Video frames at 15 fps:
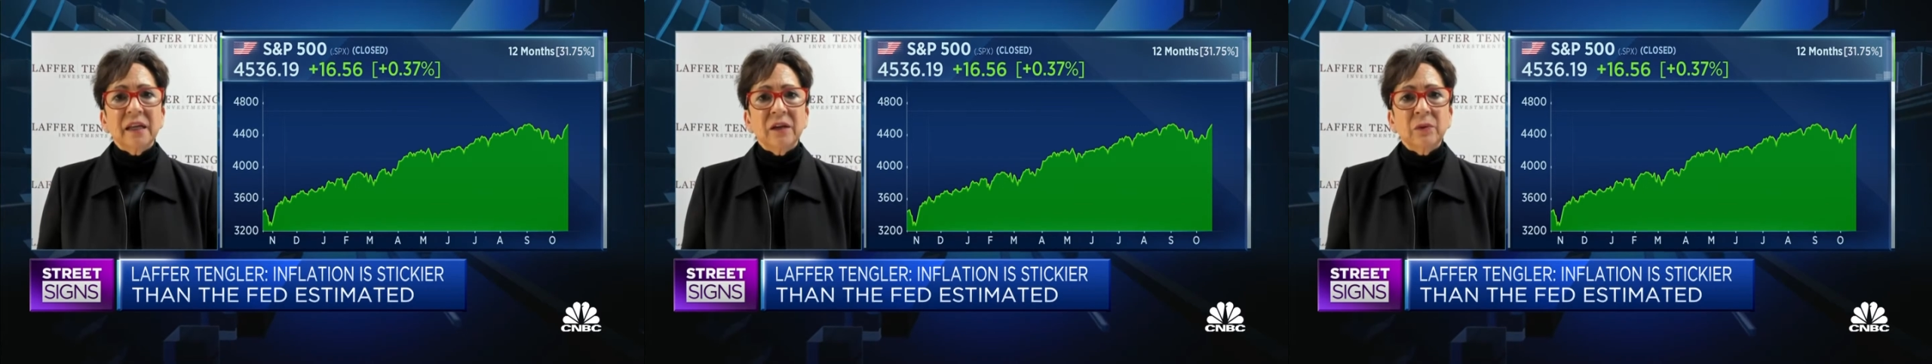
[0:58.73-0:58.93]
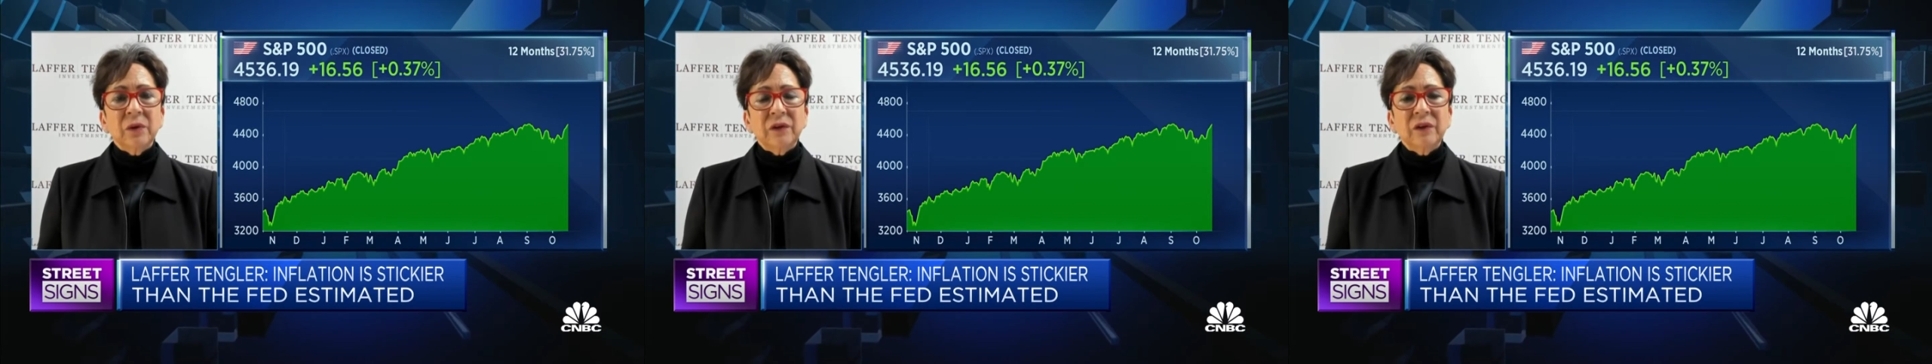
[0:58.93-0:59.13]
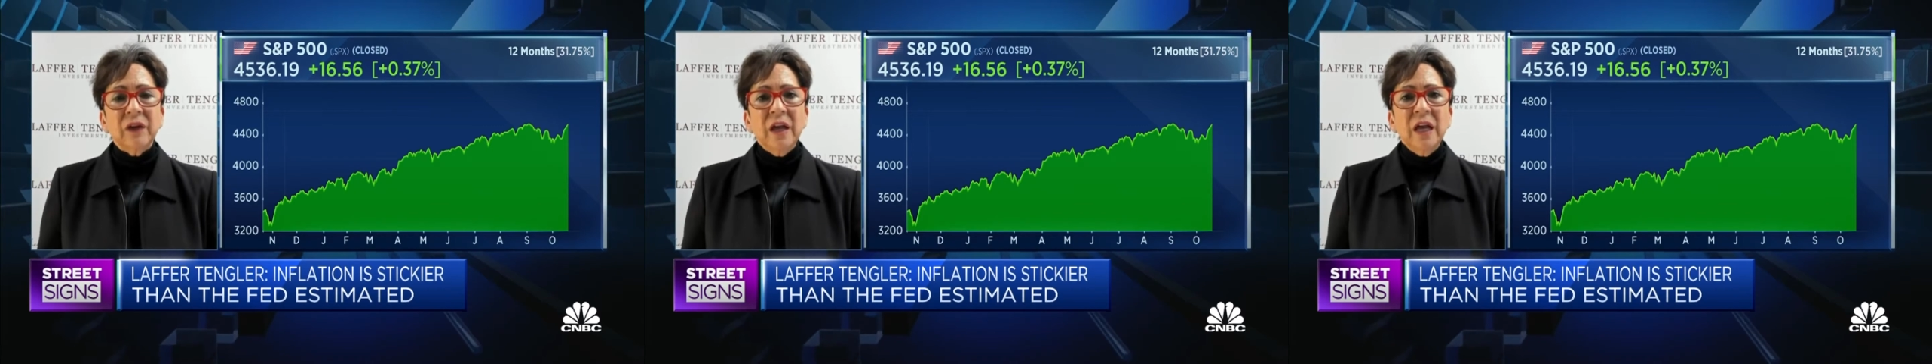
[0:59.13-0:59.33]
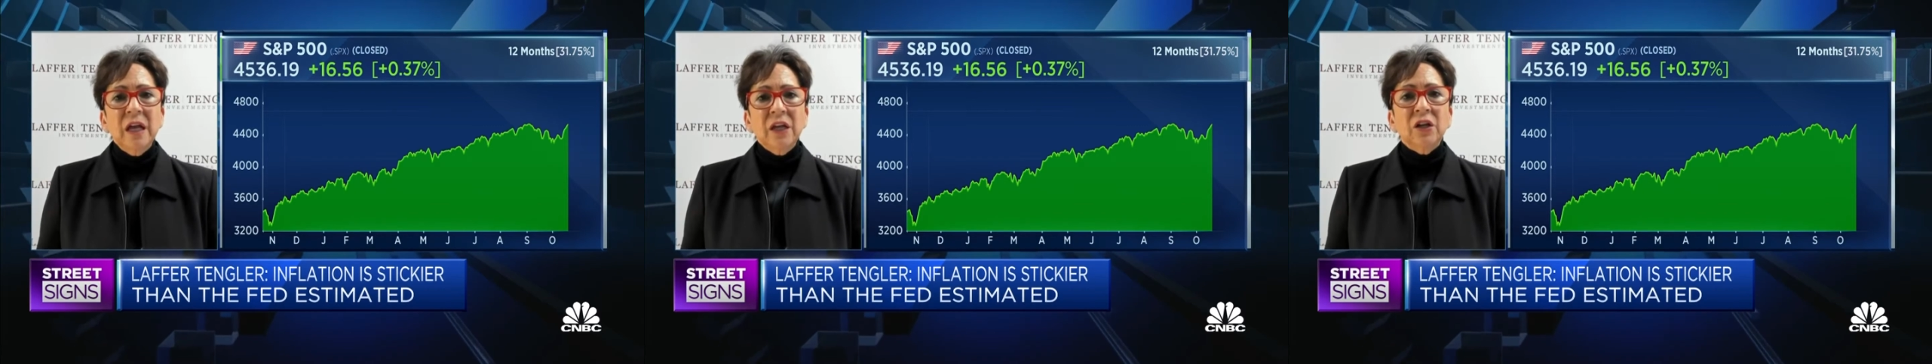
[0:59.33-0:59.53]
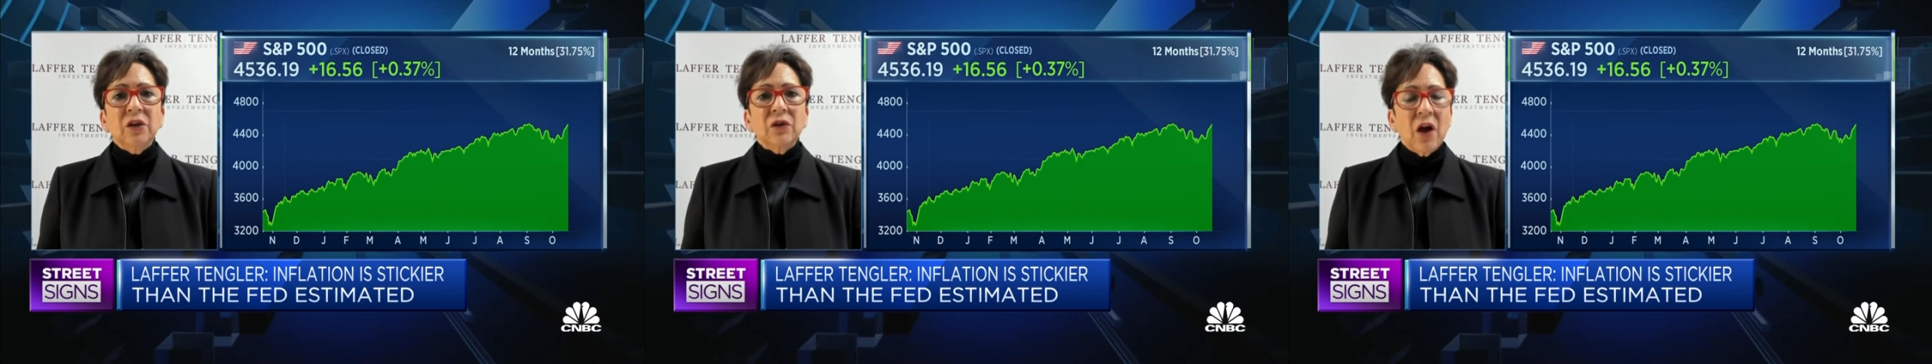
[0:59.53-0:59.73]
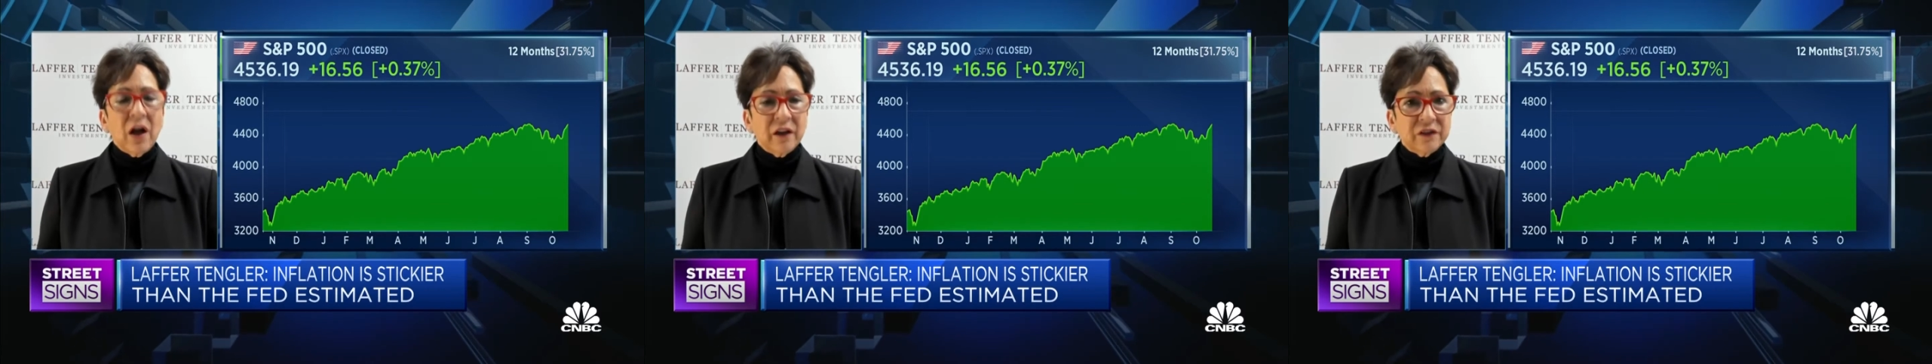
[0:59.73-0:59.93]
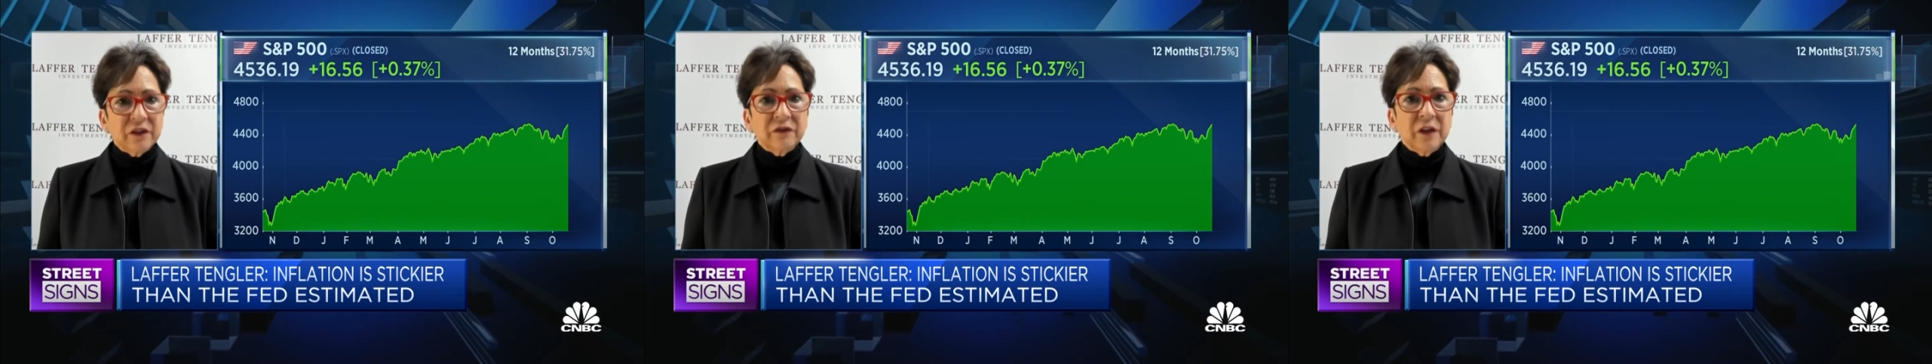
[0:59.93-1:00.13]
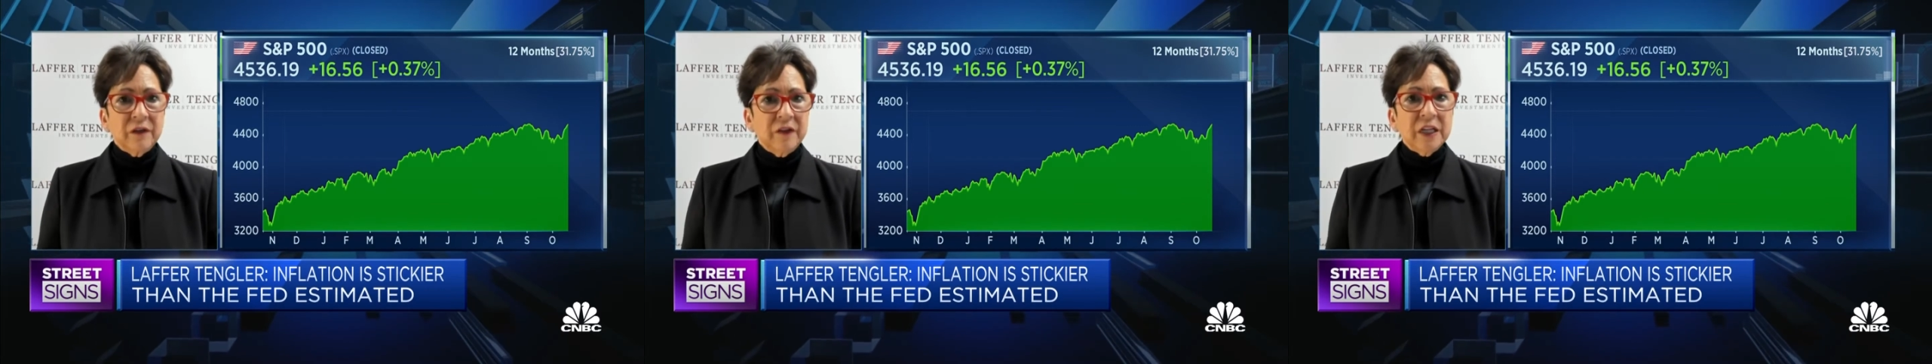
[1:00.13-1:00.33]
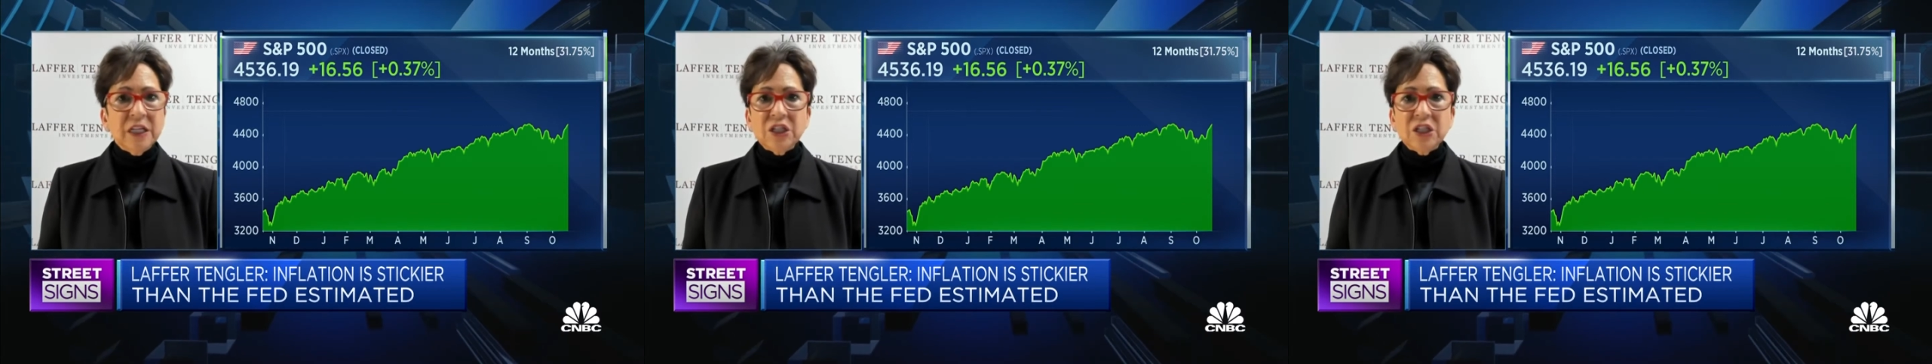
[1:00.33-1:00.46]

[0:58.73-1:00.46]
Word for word: It was, you know, cost of living